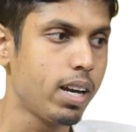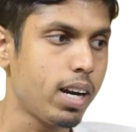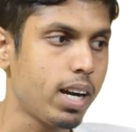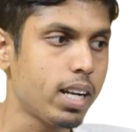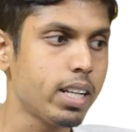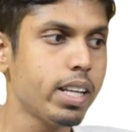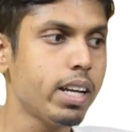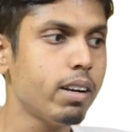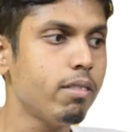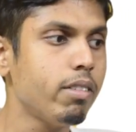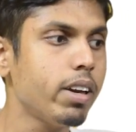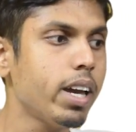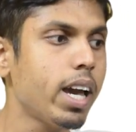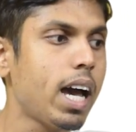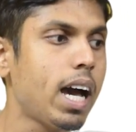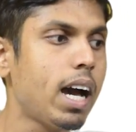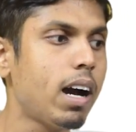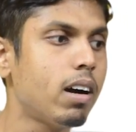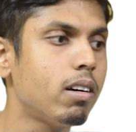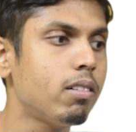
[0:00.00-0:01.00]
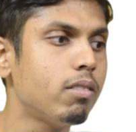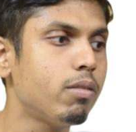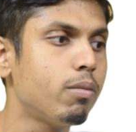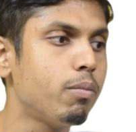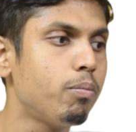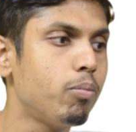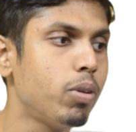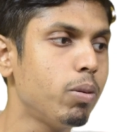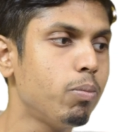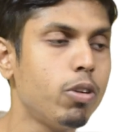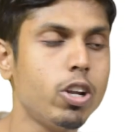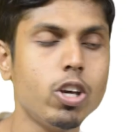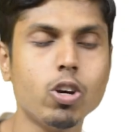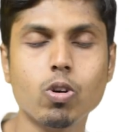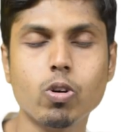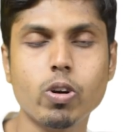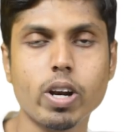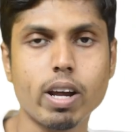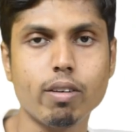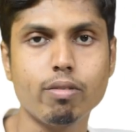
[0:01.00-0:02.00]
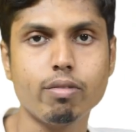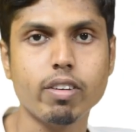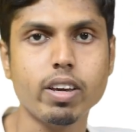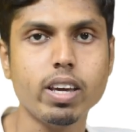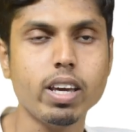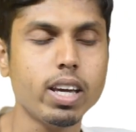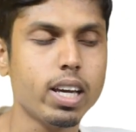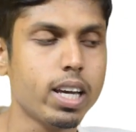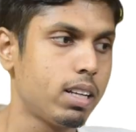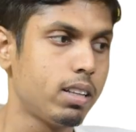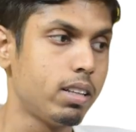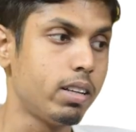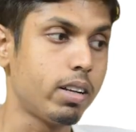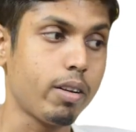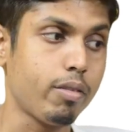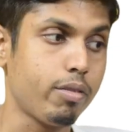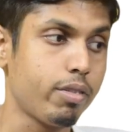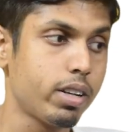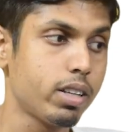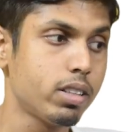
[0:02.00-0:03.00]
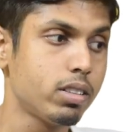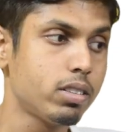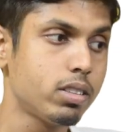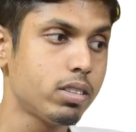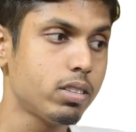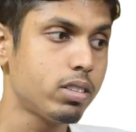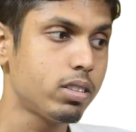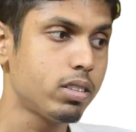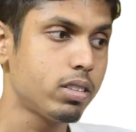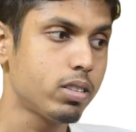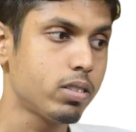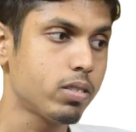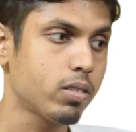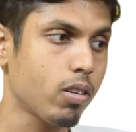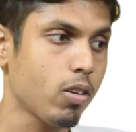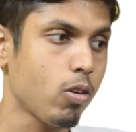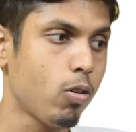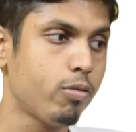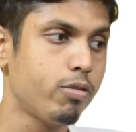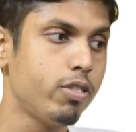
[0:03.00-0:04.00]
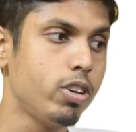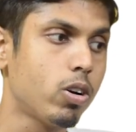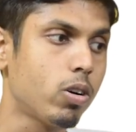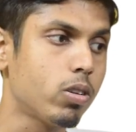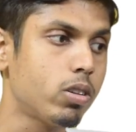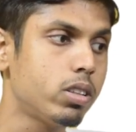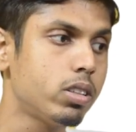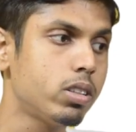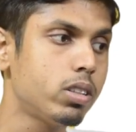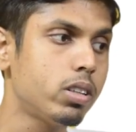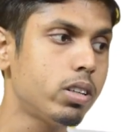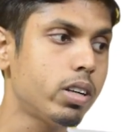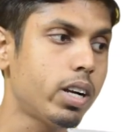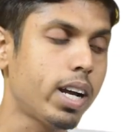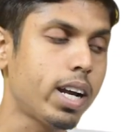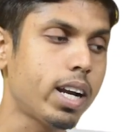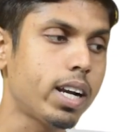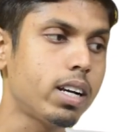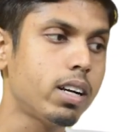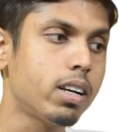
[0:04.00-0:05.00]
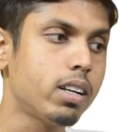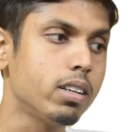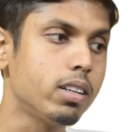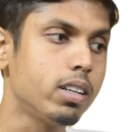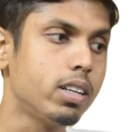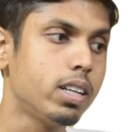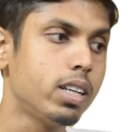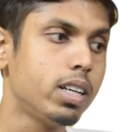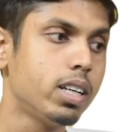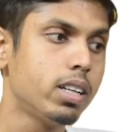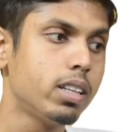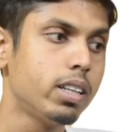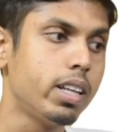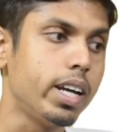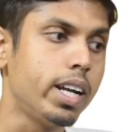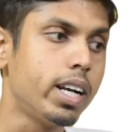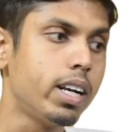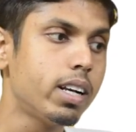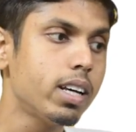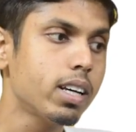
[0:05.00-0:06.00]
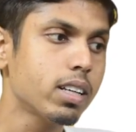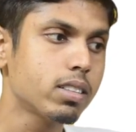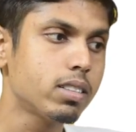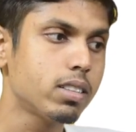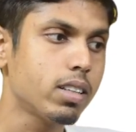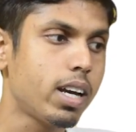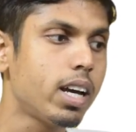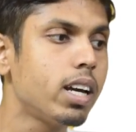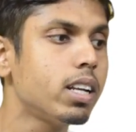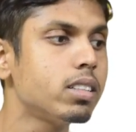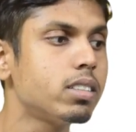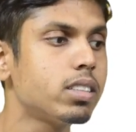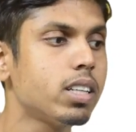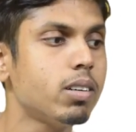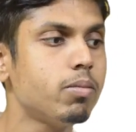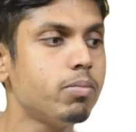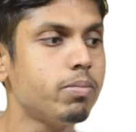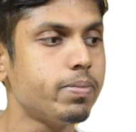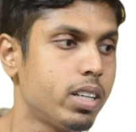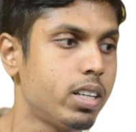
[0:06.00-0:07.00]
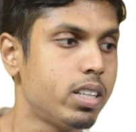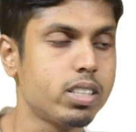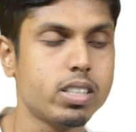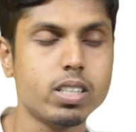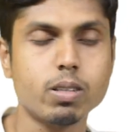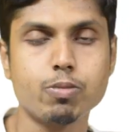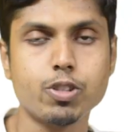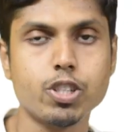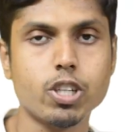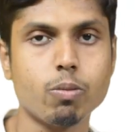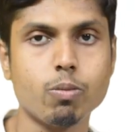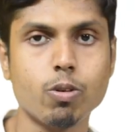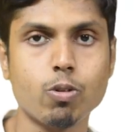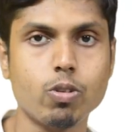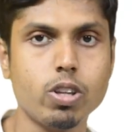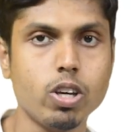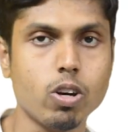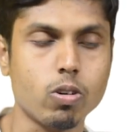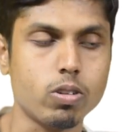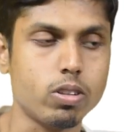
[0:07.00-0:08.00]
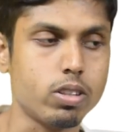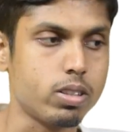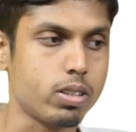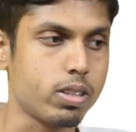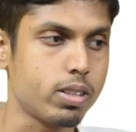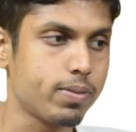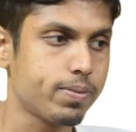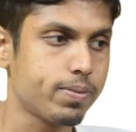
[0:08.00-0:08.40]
And then we have bibliography, the references of the author and the index, and some description about the author.